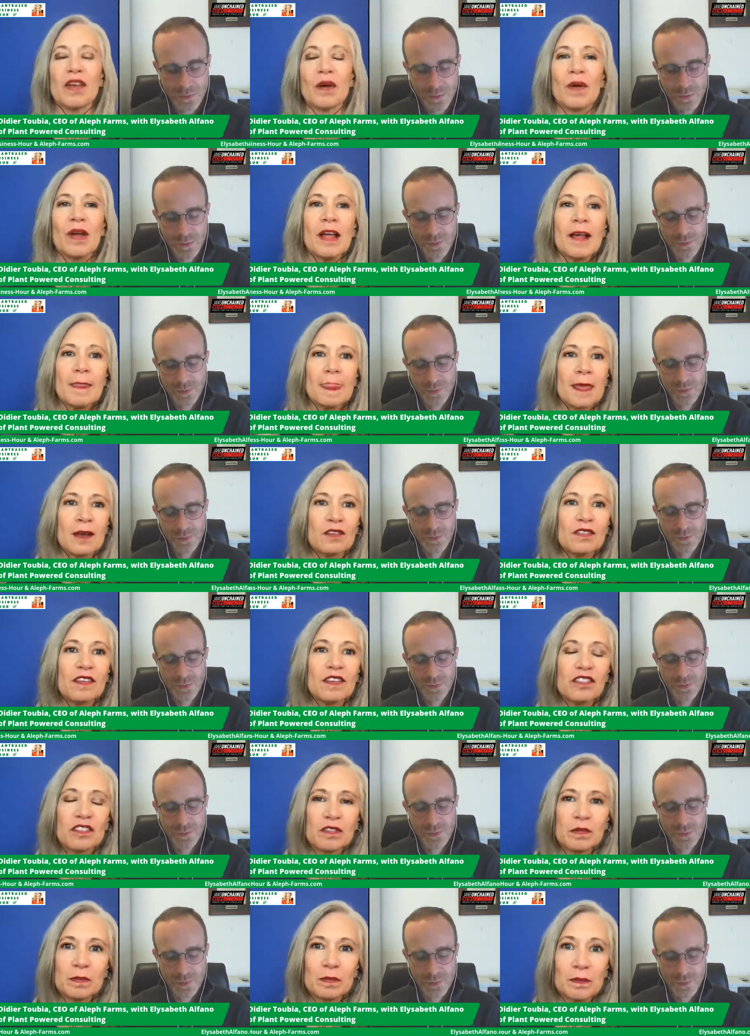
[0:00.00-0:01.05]
Speaker 1: So there's
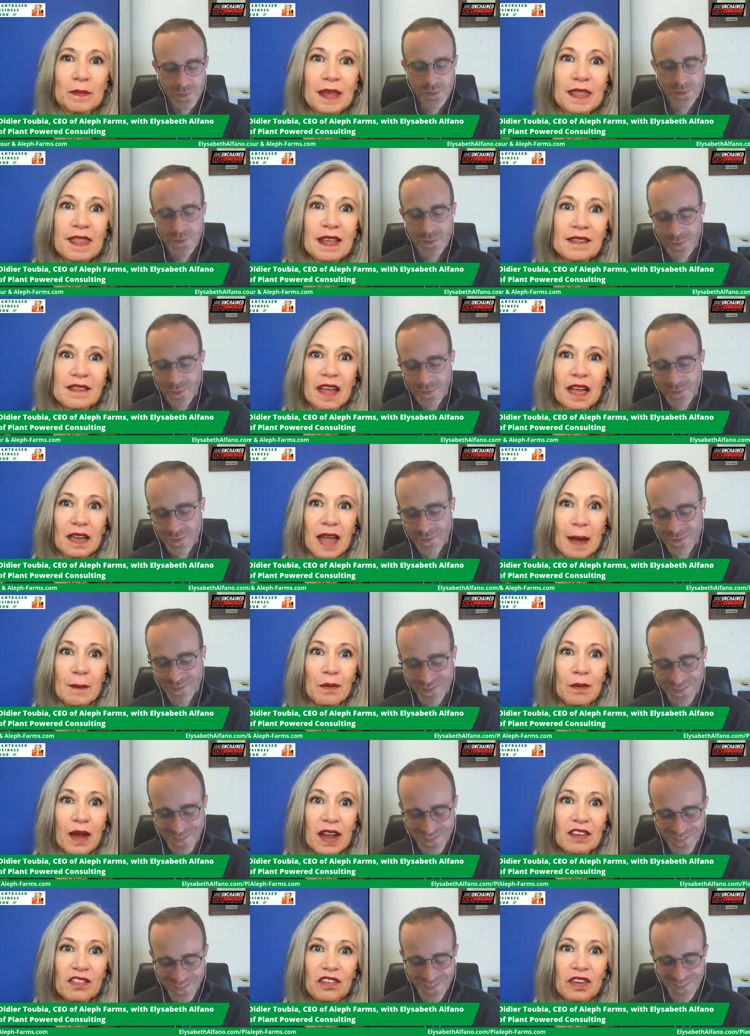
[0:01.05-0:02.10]
this, been this
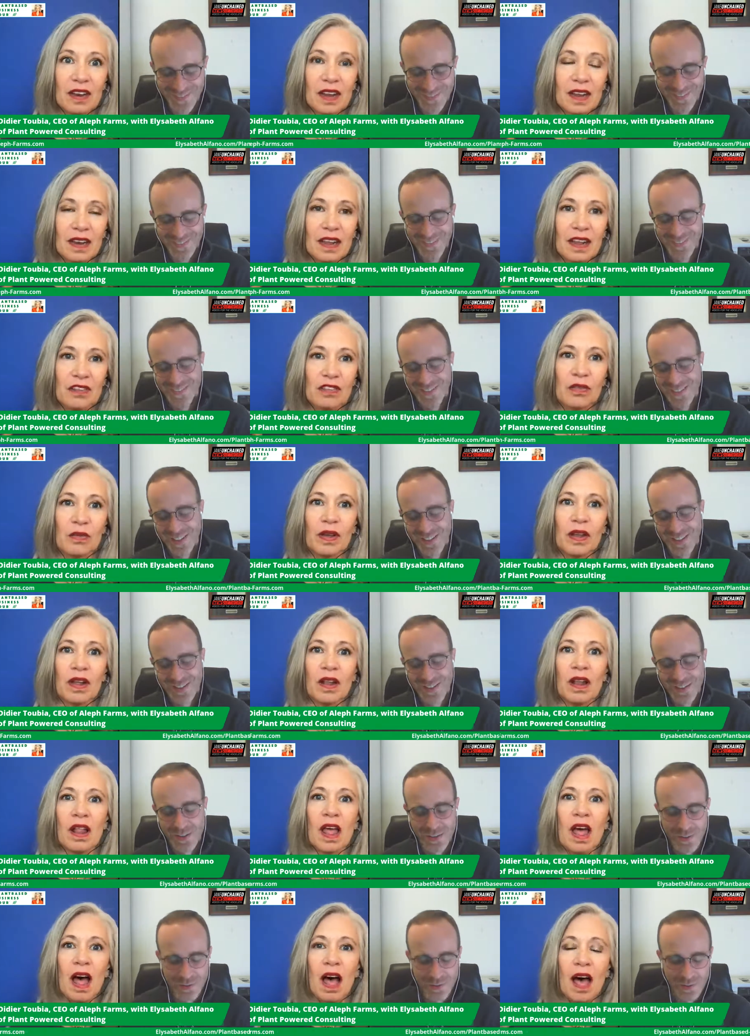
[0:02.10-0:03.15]
collaboration in
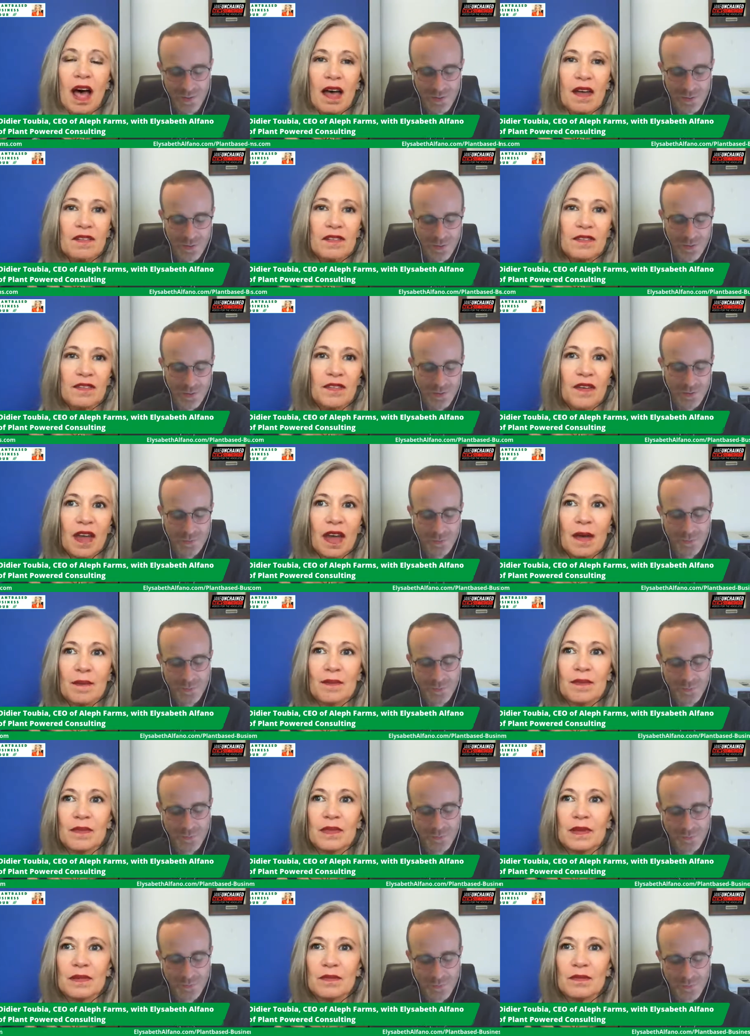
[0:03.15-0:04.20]
Israel of
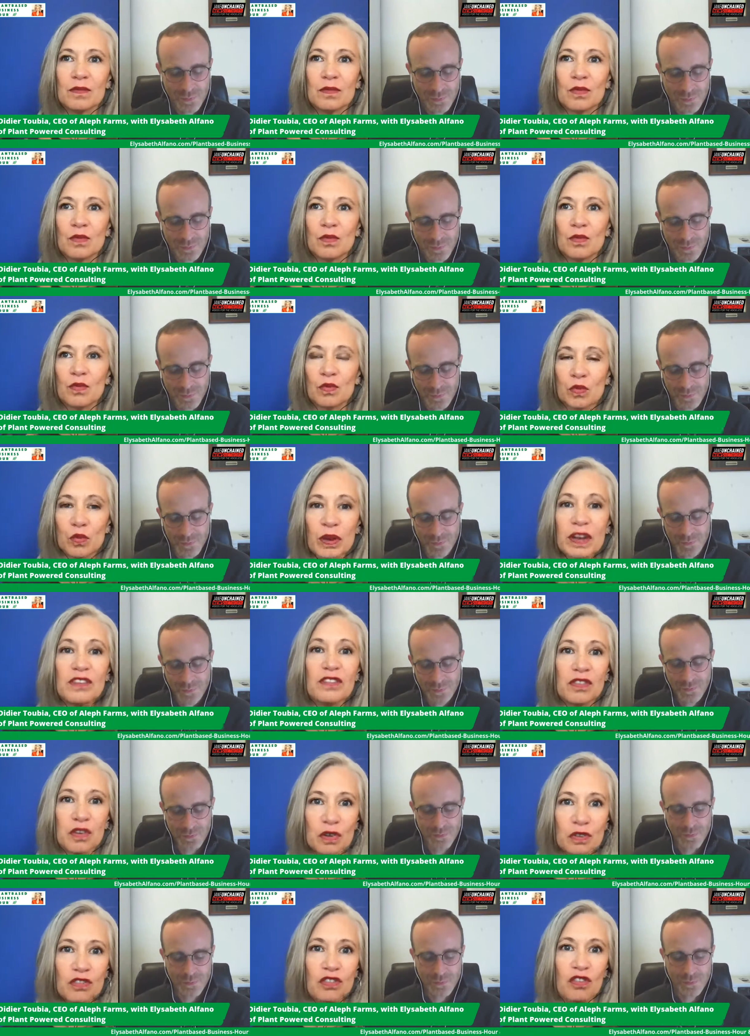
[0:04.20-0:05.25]
um,
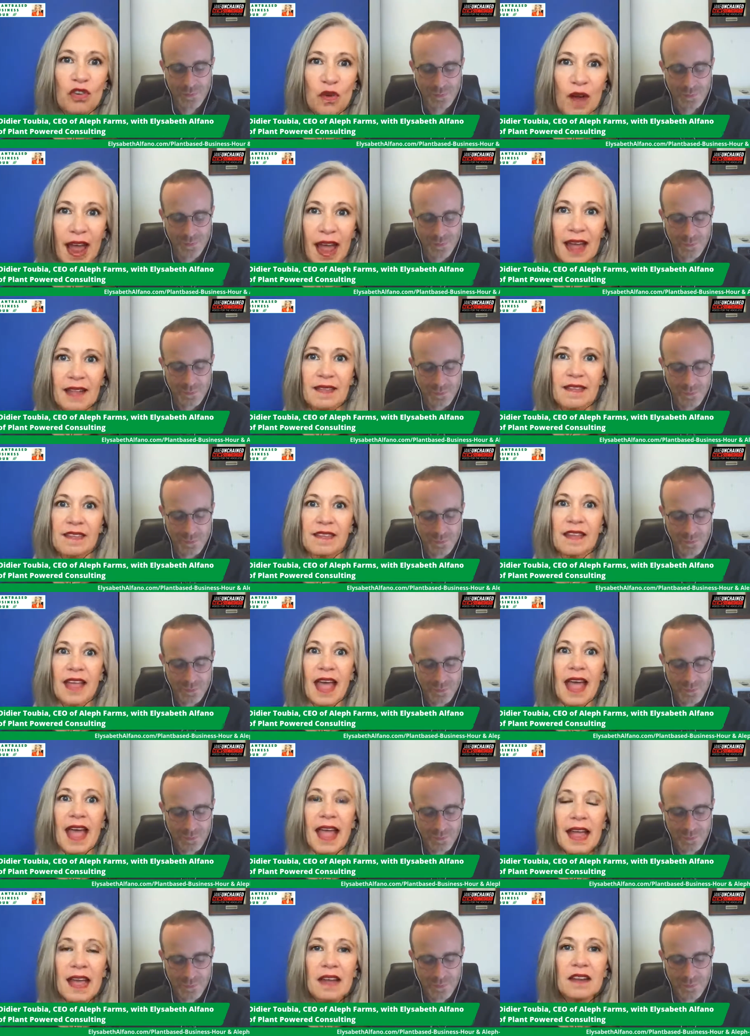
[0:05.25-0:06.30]
research grants
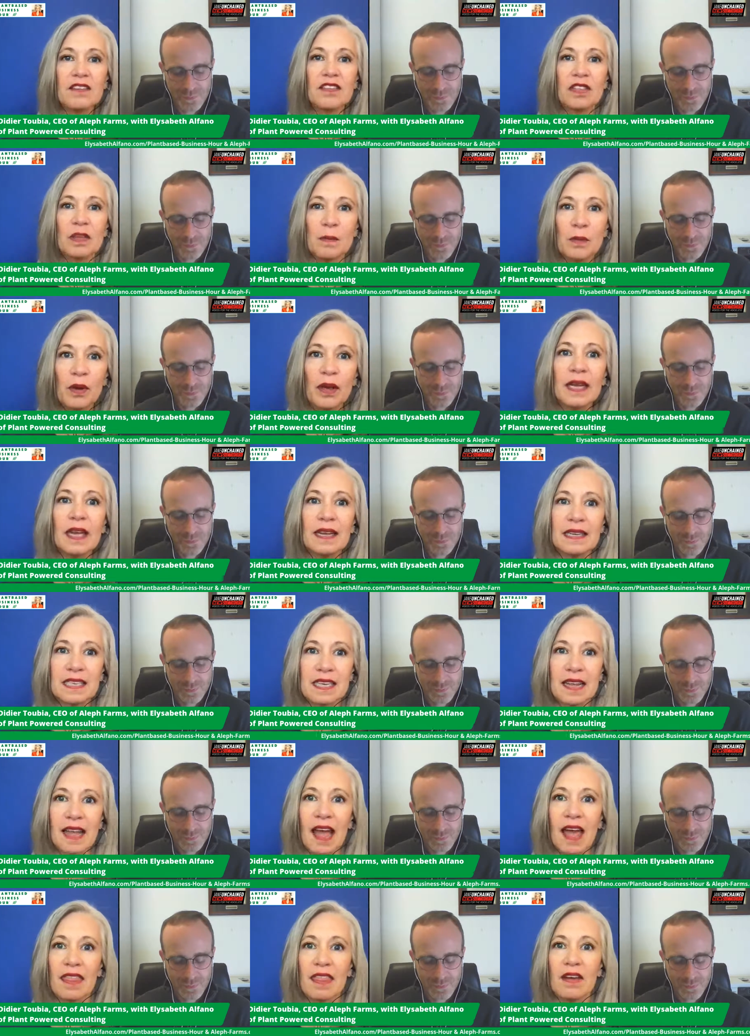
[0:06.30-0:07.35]
and the bringing
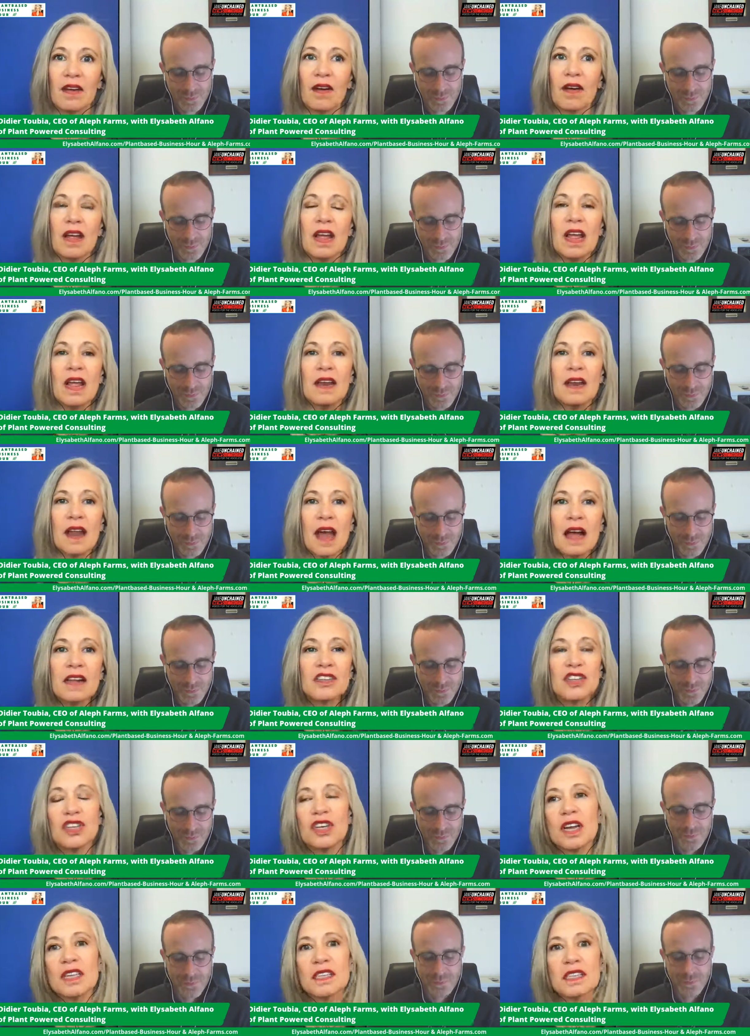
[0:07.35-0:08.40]
together
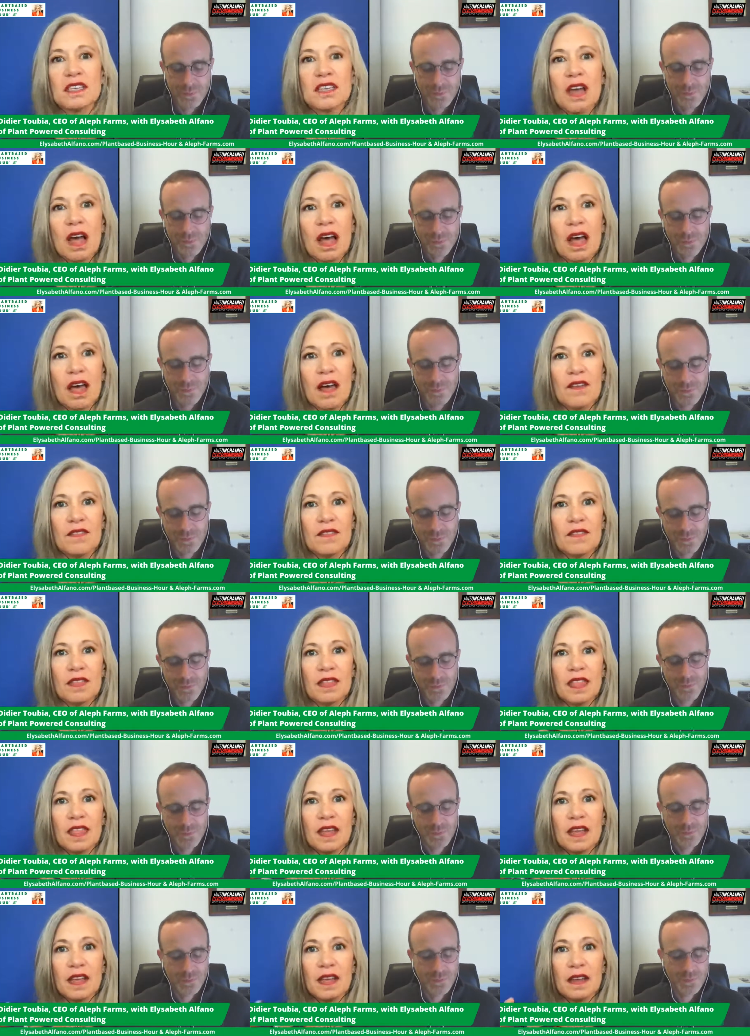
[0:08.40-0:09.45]
not just of
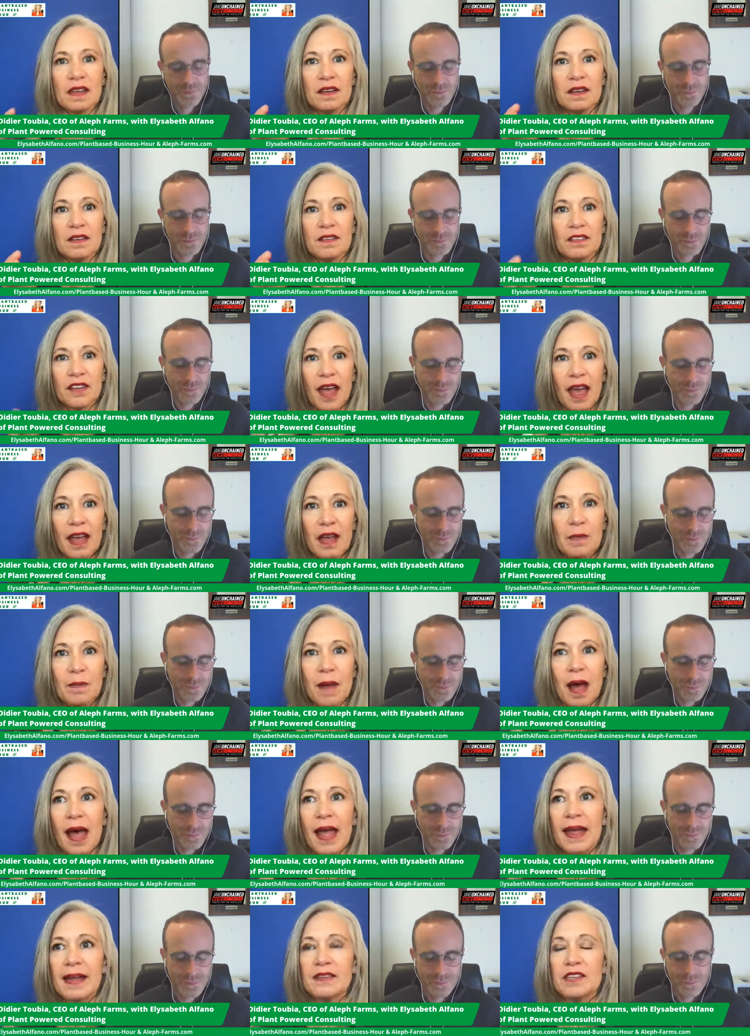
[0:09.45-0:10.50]
the tech
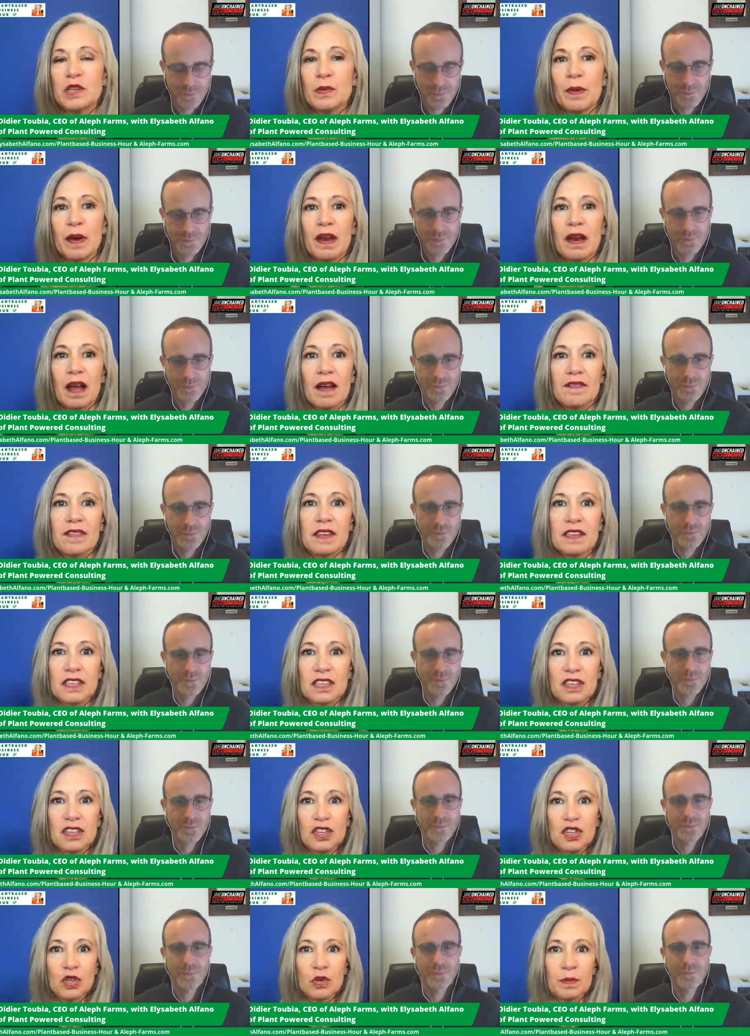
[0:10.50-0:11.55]
minds, but of the
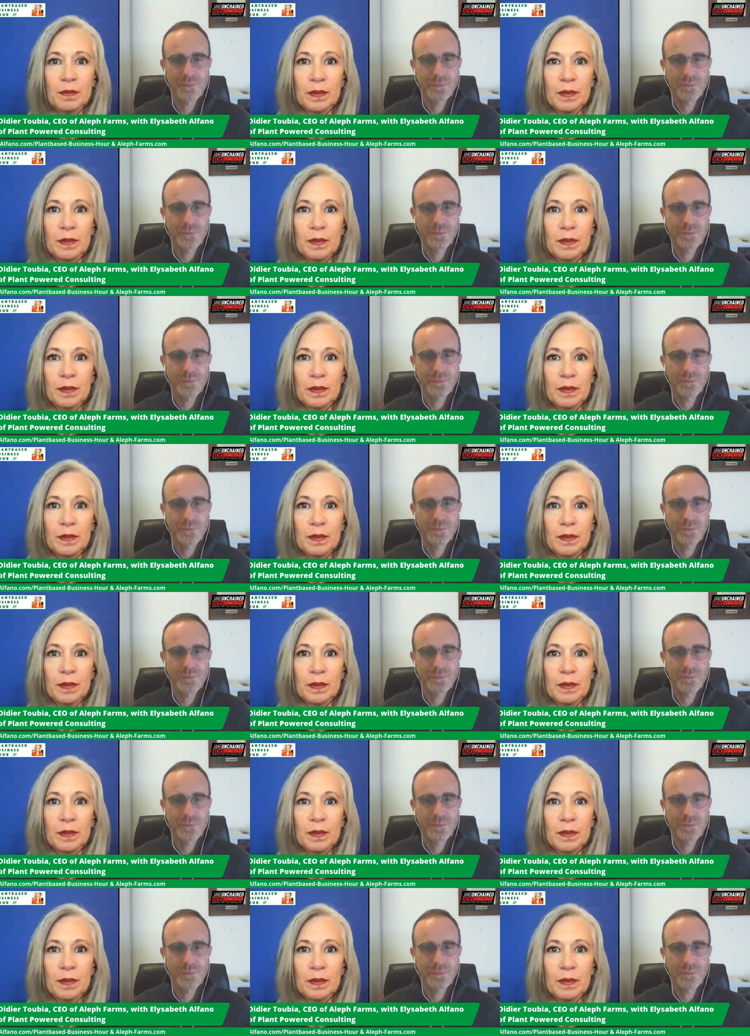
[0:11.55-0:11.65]
tissue